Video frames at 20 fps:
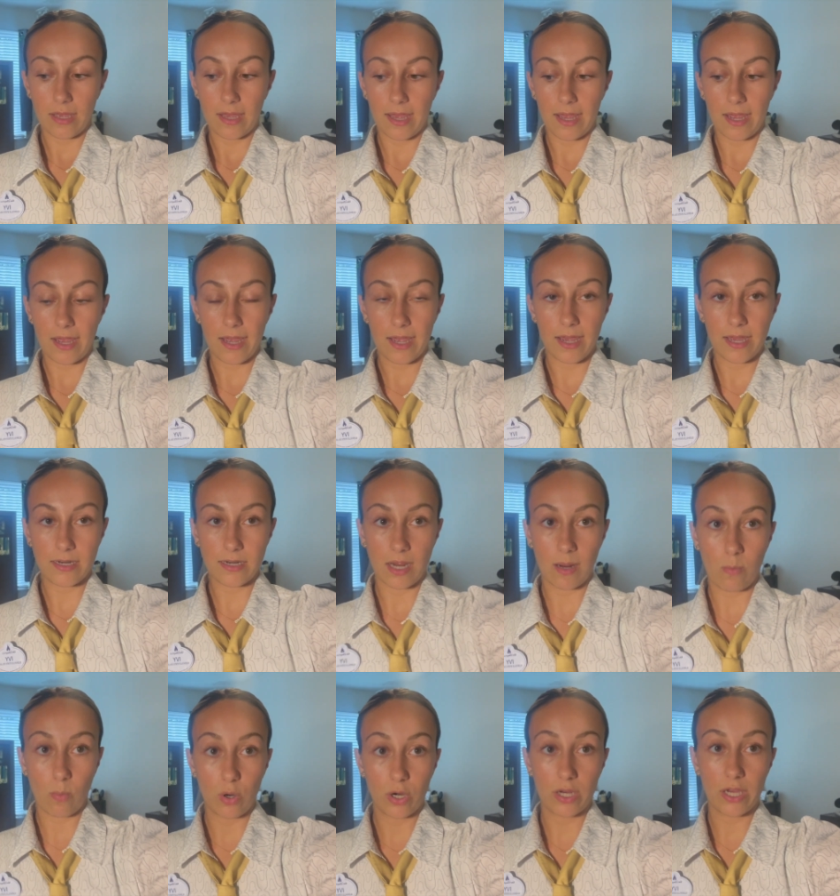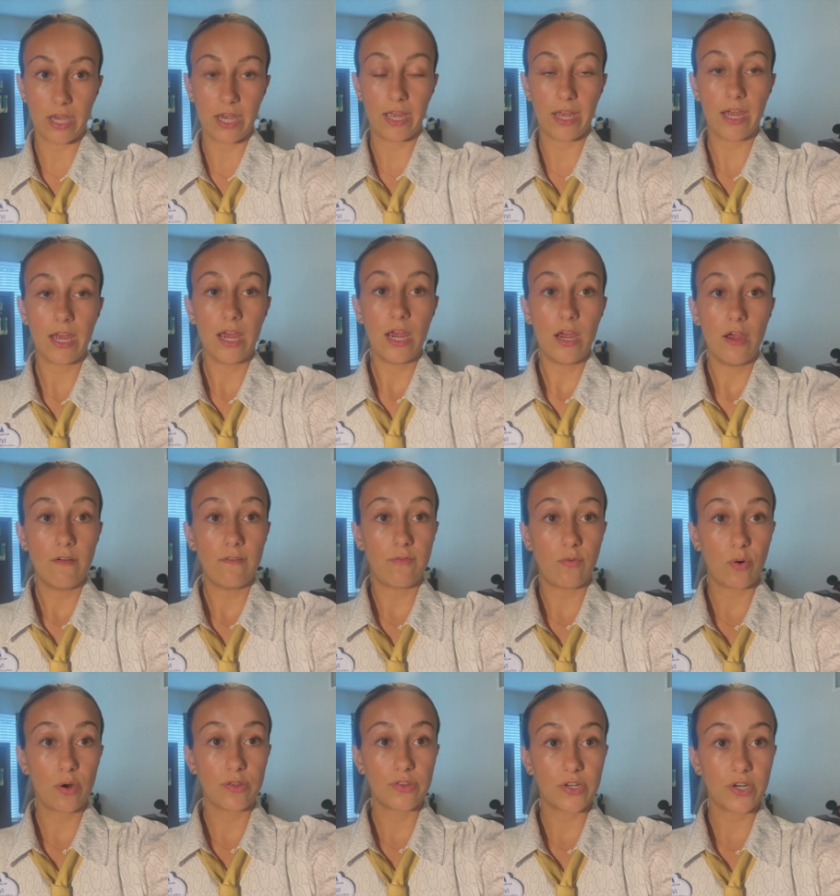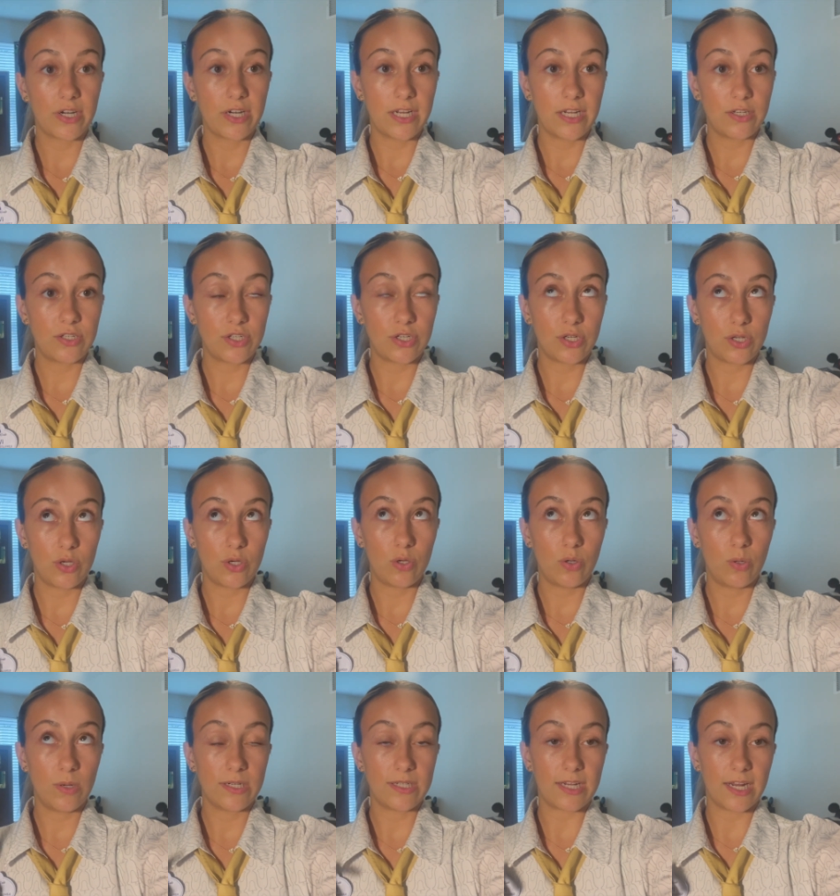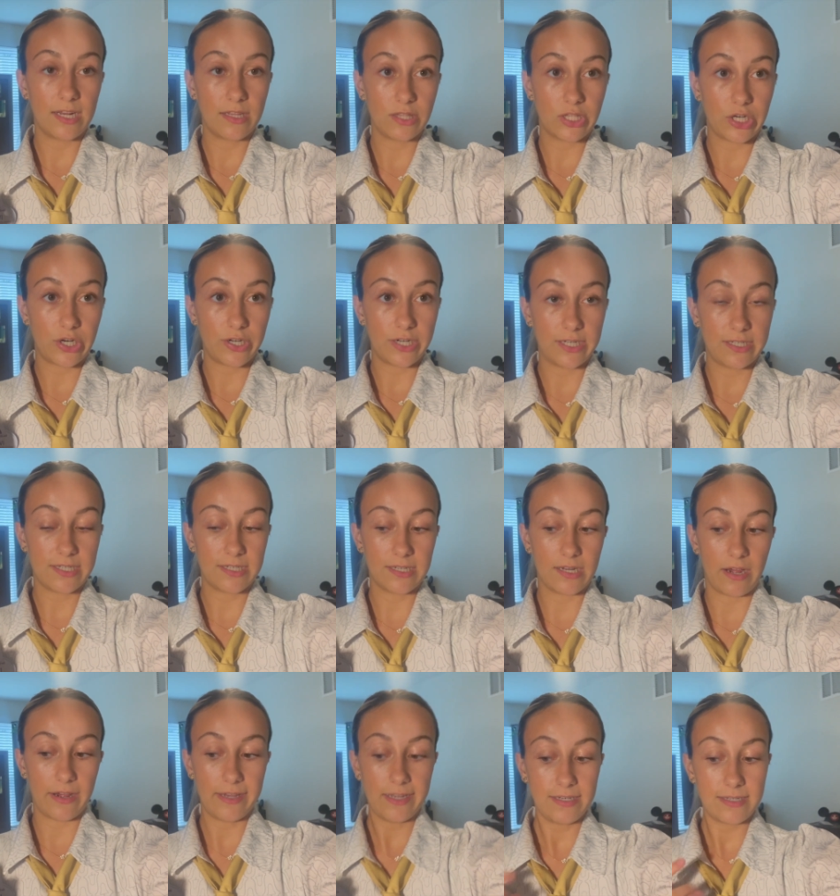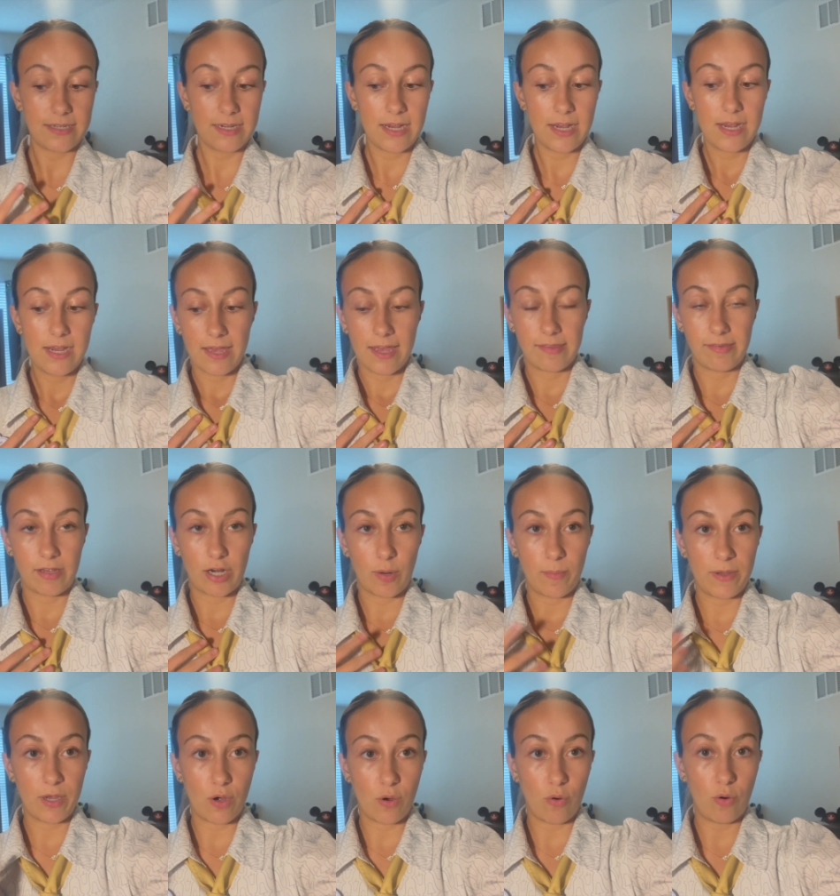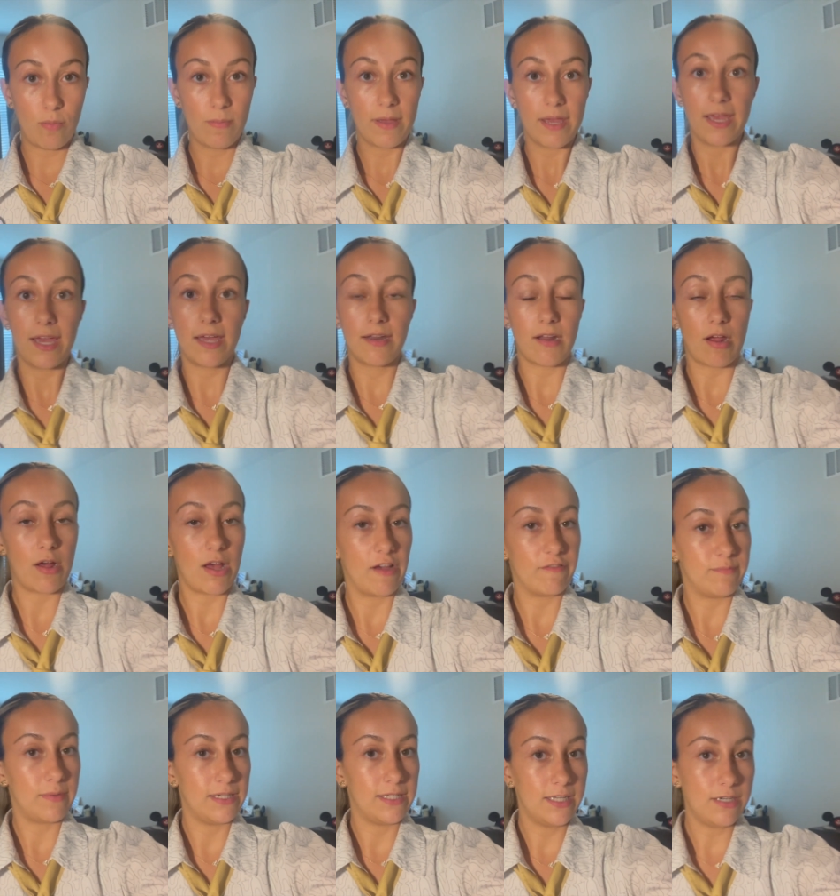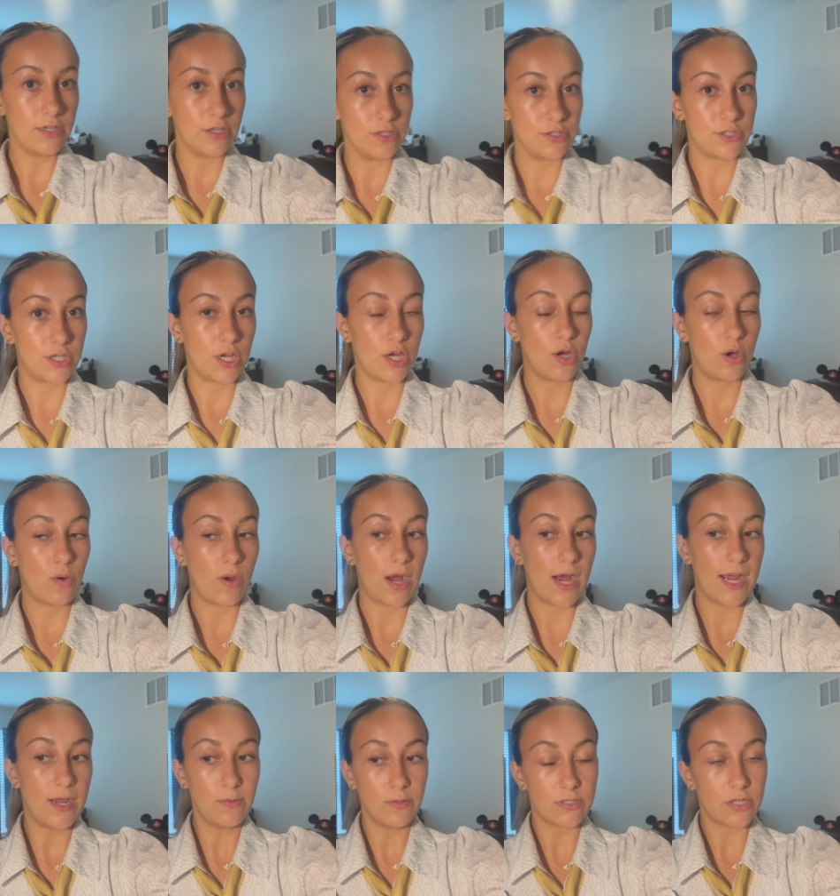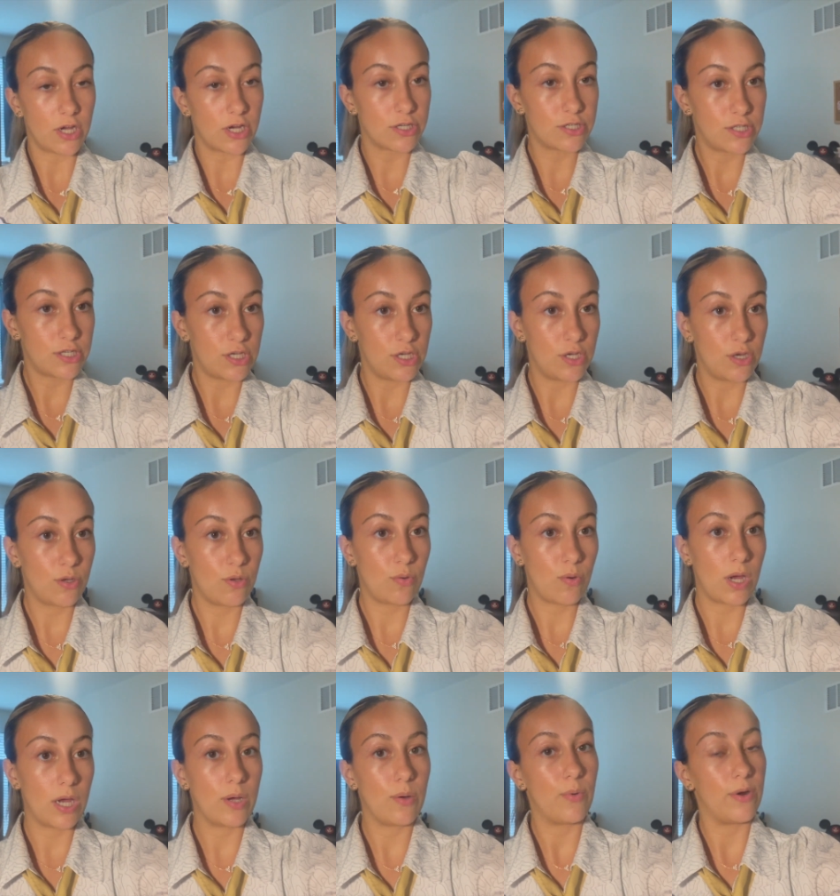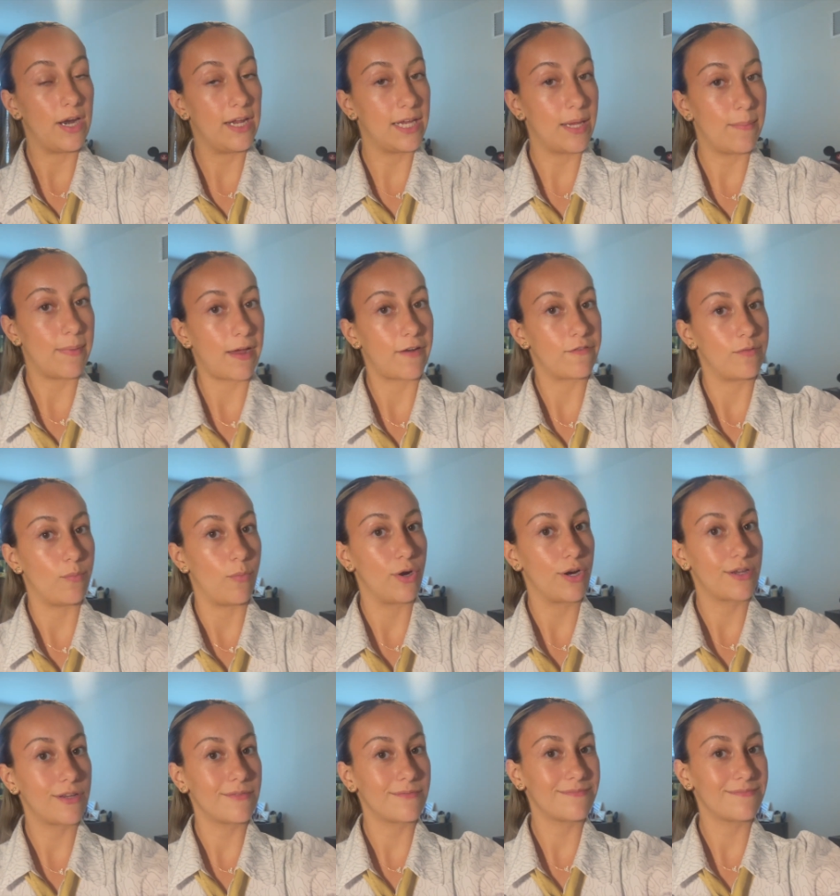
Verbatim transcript: And I'm working 4.30 to 10.30 tonight and then I'll be home and I'll have my dinner. So I will talk to you when I get back from work.